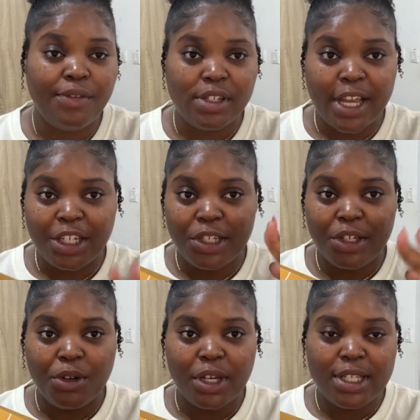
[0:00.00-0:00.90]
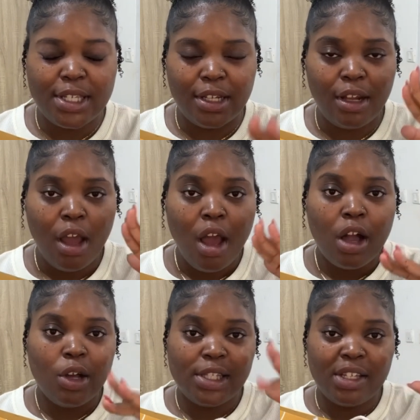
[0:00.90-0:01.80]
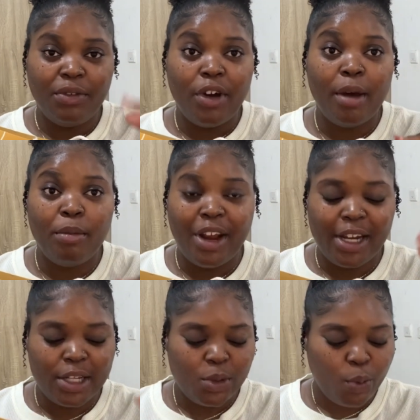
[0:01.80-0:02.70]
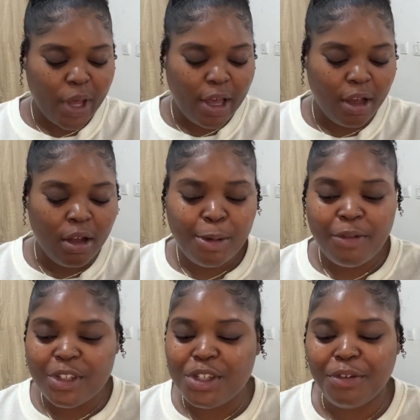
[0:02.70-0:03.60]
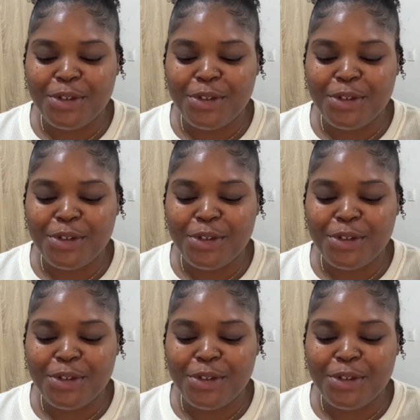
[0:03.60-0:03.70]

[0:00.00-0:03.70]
I was actually creating content for her brand as well. Some of the stuff